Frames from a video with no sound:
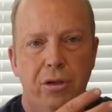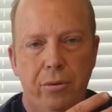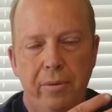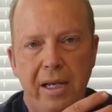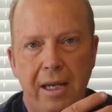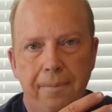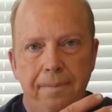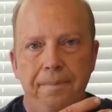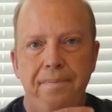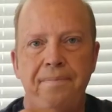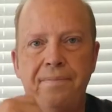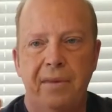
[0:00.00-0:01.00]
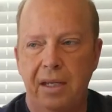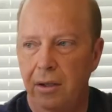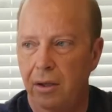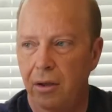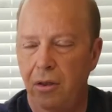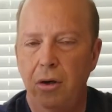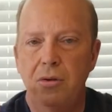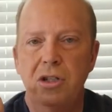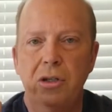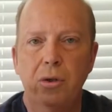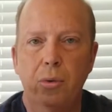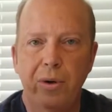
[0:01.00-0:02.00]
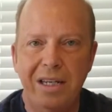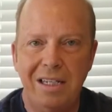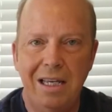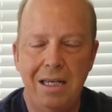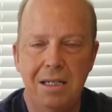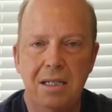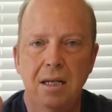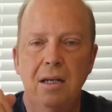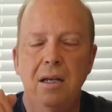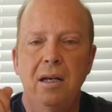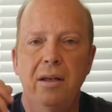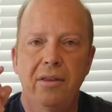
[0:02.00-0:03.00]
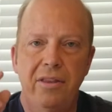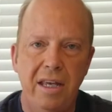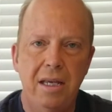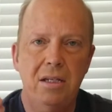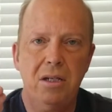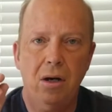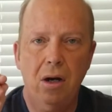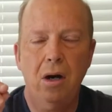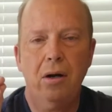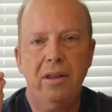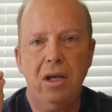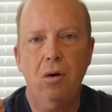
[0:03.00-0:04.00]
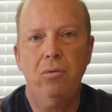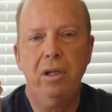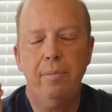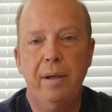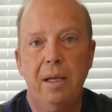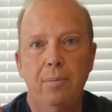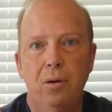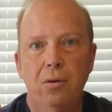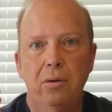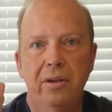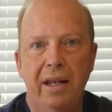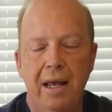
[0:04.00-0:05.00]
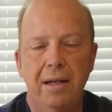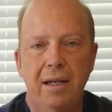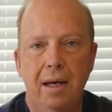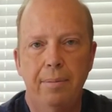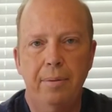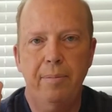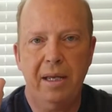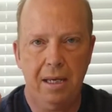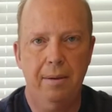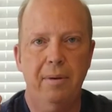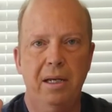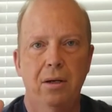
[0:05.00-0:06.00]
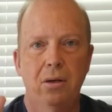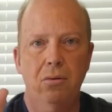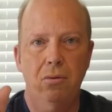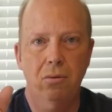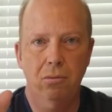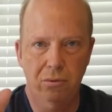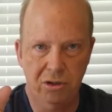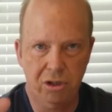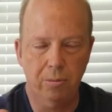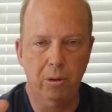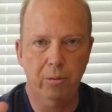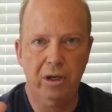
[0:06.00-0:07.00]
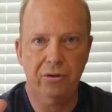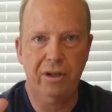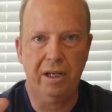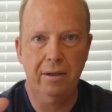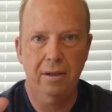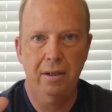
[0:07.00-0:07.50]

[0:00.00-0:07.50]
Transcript: 3, those are the riskies. These are the only people that end up becoming super wealthy.